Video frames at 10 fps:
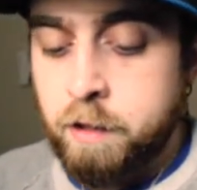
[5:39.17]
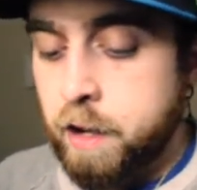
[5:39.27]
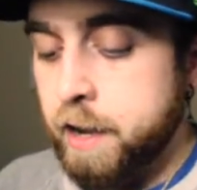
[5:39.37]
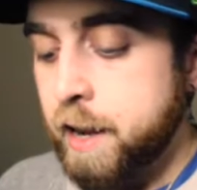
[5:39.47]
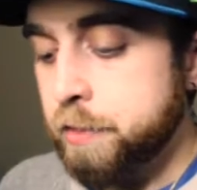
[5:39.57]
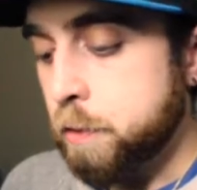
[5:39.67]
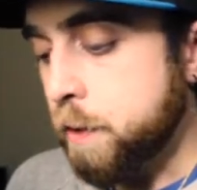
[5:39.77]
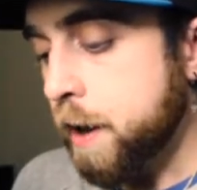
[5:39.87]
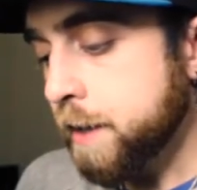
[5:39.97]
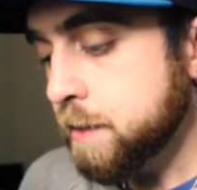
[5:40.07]
I got the
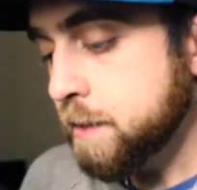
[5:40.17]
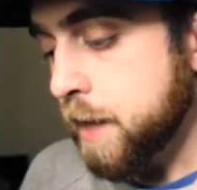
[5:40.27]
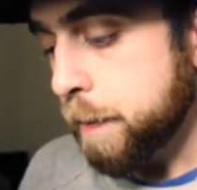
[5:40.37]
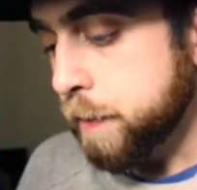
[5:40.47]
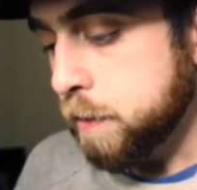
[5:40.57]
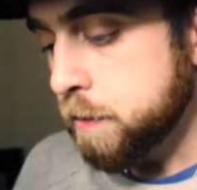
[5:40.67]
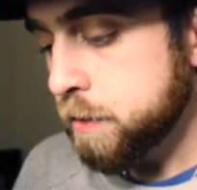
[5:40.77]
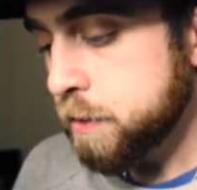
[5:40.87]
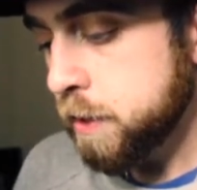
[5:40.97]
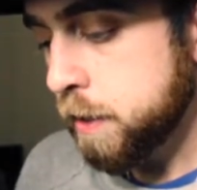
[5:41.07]
Rocket
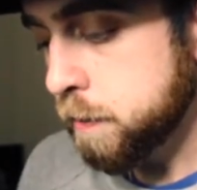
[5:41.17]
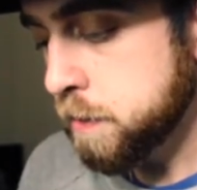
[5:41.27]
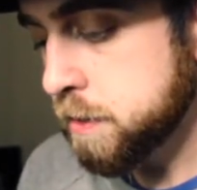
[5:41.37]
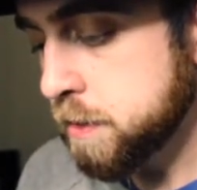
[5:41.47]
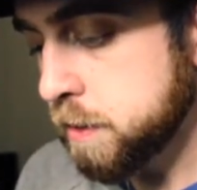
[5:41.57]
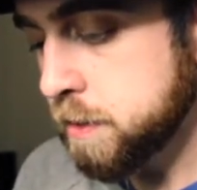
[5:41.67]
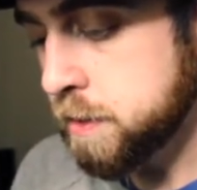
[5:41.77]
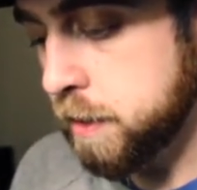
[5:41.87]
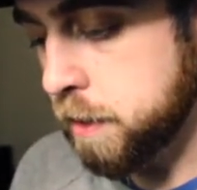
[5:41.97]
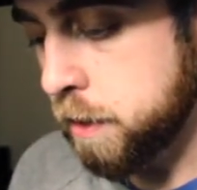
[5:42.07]
Zapdos, which is still a
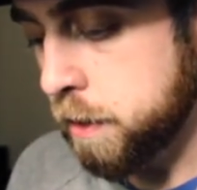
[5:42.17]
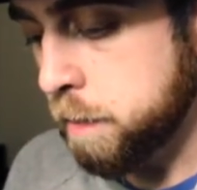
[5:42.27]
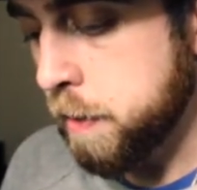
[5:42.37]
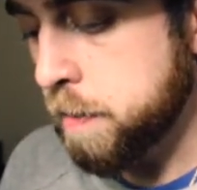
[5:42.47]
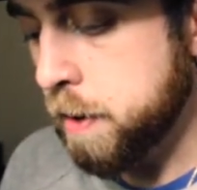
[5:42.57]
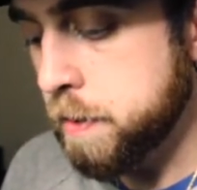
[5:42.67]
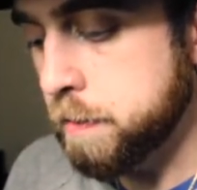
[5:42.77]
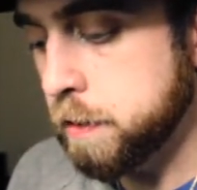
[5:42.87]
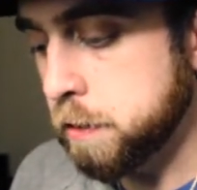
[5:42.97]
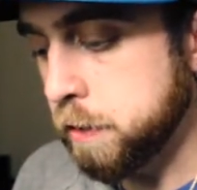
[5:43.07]
sick card. Maybe I'll be
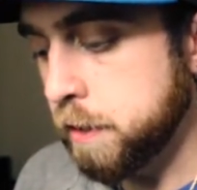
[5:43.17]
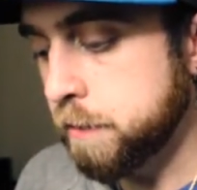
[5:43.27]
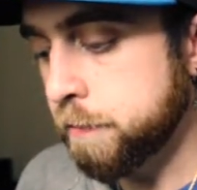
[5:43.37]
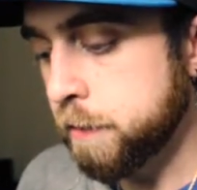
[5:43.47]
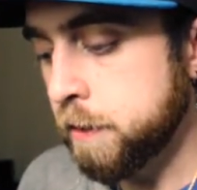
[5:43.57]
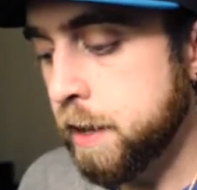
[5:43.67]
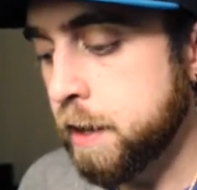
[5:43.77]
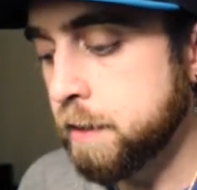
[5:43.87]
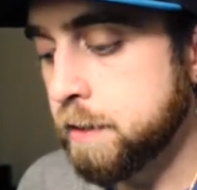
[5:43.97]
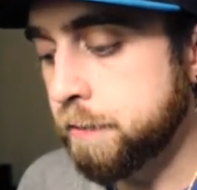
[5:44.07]
able to trade it for
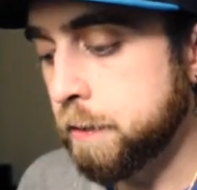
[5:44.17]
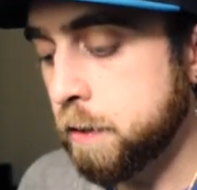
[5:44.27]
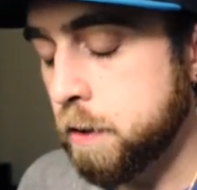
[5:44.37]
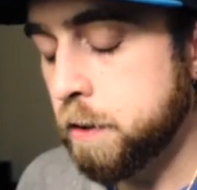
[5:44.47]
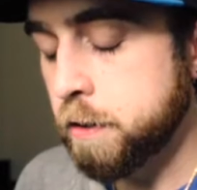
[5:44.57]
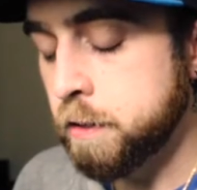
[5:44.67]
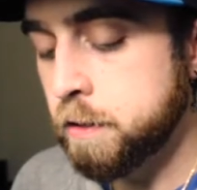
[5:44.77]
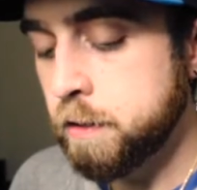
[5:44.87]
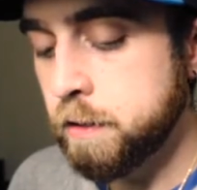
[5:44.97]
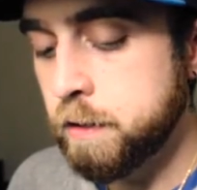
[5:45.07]
a different card
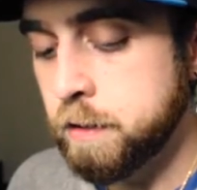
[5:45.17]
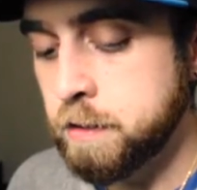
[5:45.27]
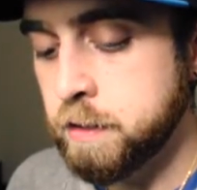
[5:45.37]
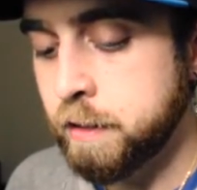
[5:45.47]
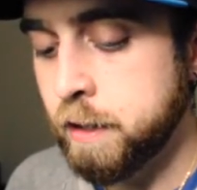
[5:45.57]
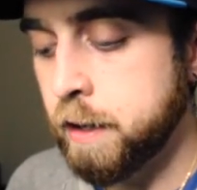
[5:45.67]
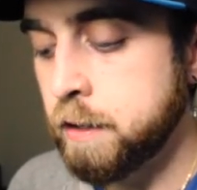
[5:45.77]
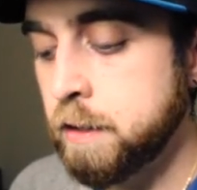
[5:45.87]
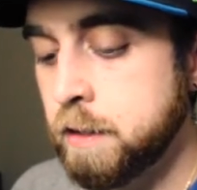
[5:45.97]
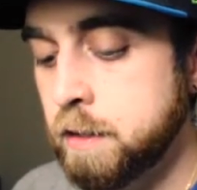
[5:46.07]
in the set that I
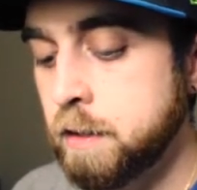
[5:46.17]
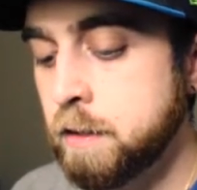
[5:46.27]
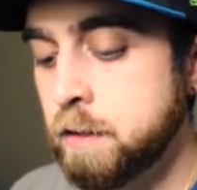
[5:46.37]
need.